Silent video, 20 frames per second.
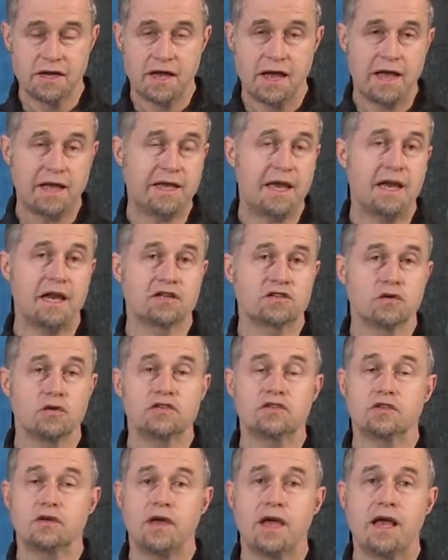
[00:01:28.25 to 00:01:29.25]
Again, it's
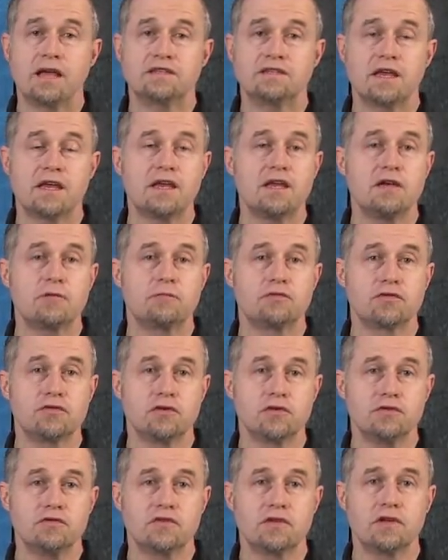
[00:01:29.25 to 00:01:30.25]
also SAE
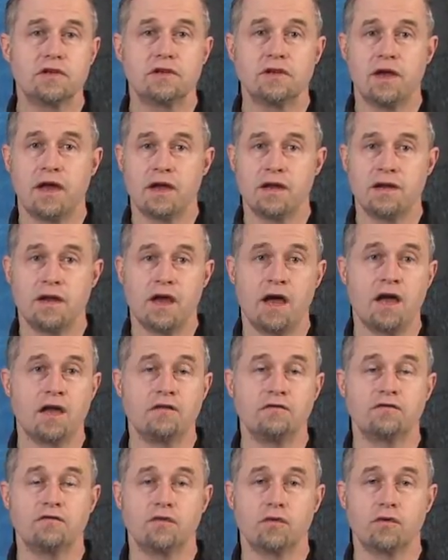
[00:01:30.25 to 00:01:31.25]
approved,
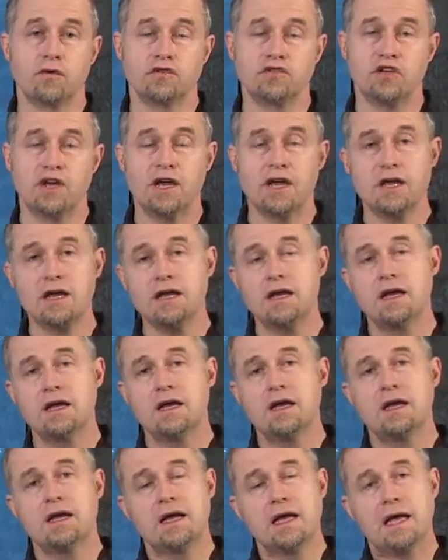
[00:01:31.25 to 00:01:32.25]
994J.
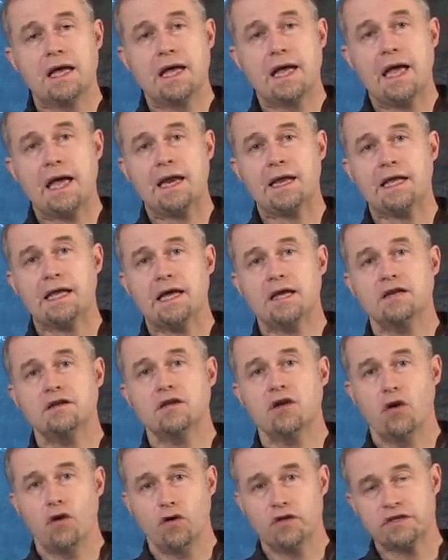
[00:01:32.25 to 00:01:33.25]
And again,
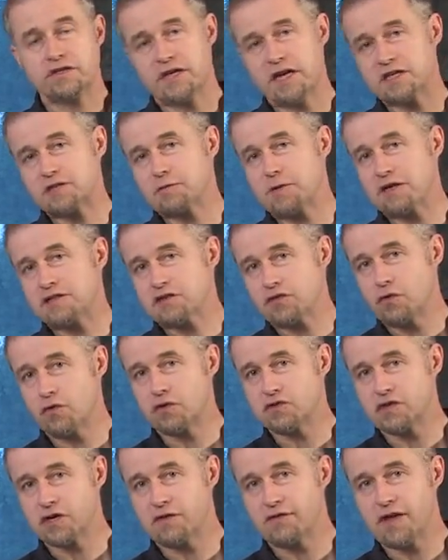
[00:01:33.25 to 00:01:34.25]
all the tech specs, of
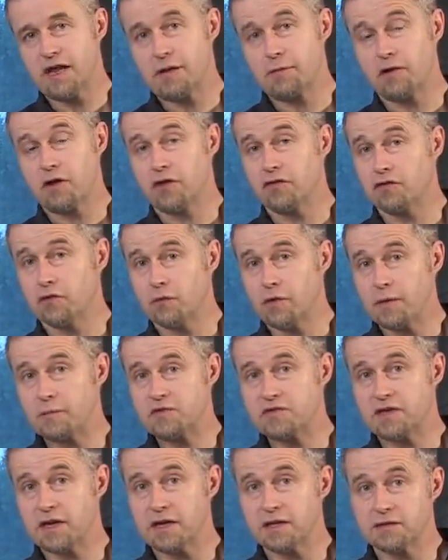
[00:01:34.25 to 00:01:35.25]
course, are available on the
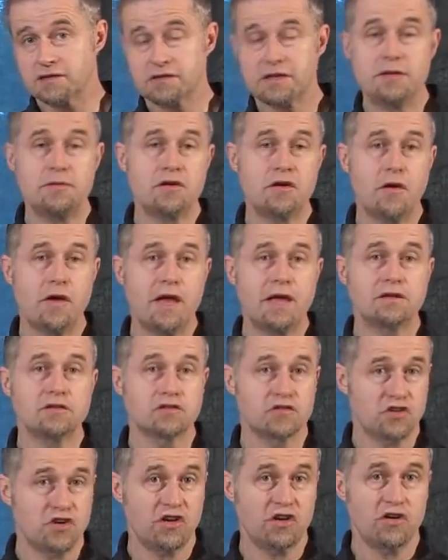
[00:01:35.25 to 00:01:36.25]
website. So let me go ahead
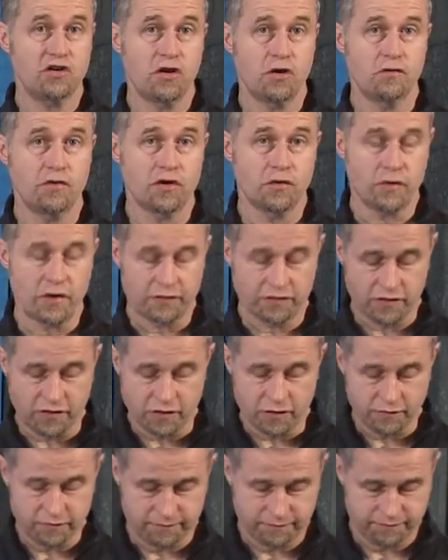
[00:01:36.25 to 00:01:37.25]
and turn it on real quick for
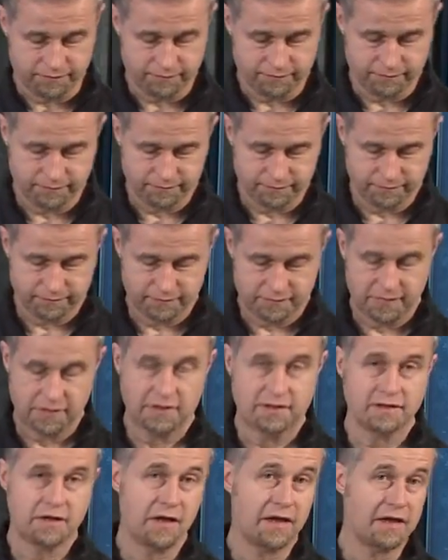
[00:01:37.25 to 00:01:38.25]
you.
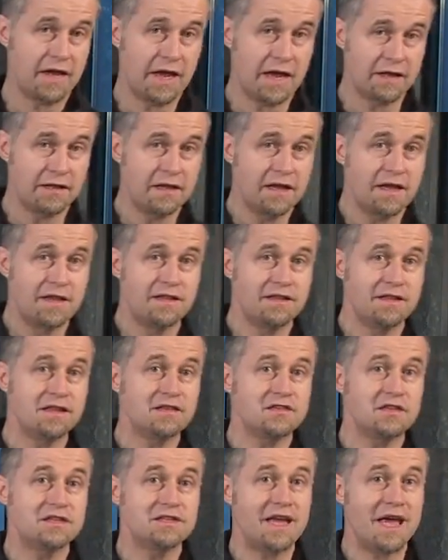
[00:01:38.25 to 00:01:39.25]
Now again,
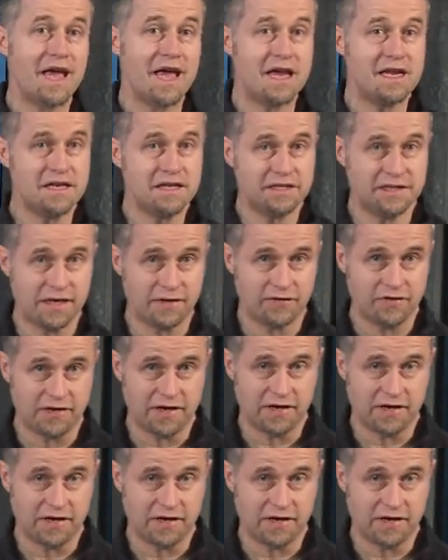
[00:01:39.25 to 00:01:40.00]
this is 87